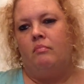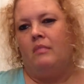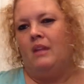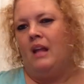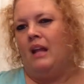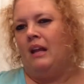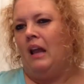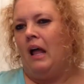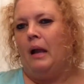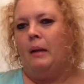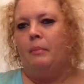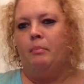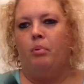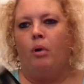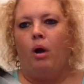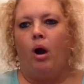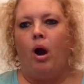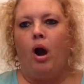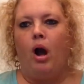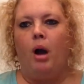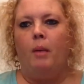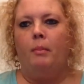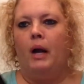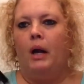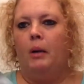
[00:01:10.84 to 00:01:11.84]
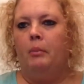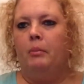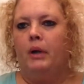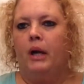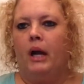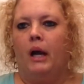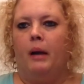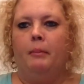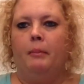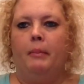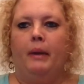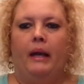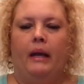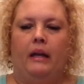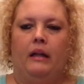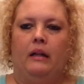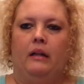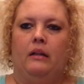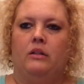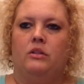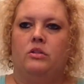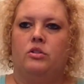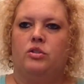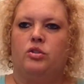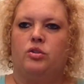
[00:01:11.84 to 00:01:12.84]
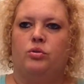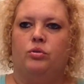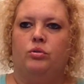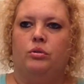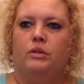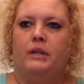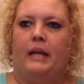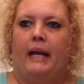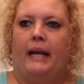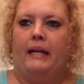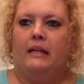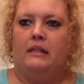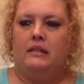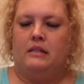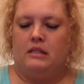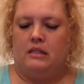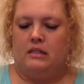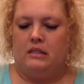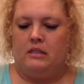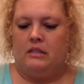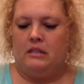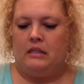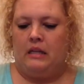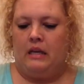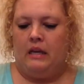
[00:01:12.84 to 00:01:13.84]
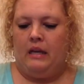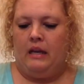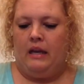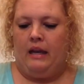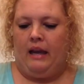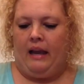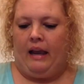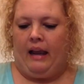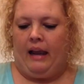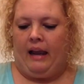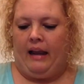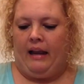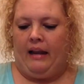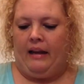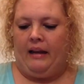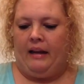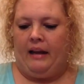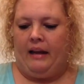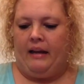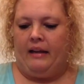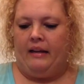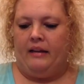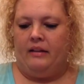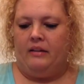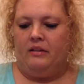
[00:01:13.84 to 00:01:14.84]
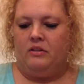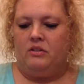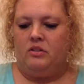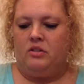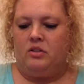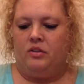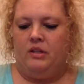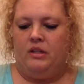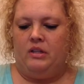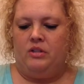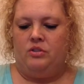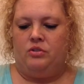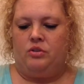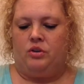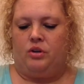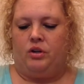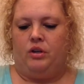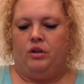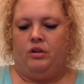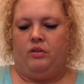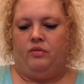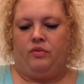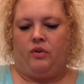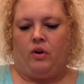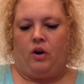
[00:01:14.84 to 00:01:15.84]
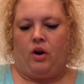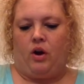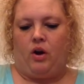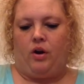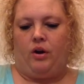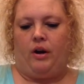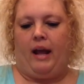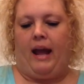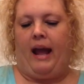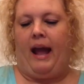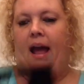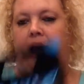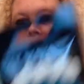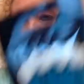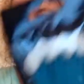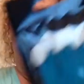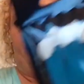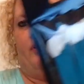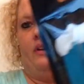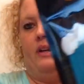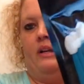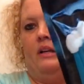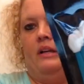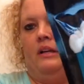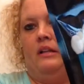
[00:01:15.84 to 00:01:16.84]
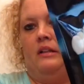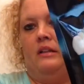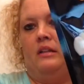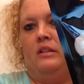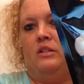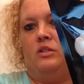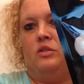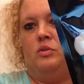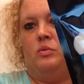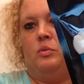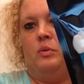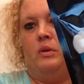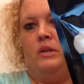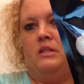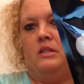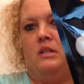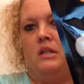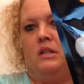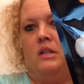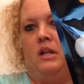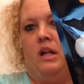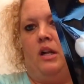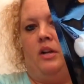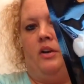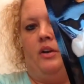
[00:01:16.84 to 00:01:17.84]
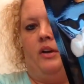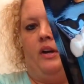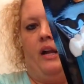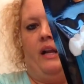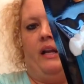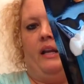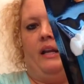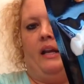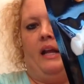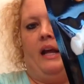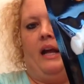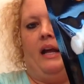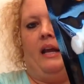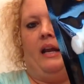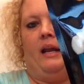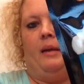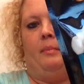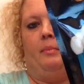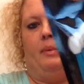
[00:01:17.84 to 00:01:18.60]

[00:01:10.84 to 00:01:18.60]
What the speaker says: like prom, homecoming, school dances. And so these are good for her to have. This was $1.99. I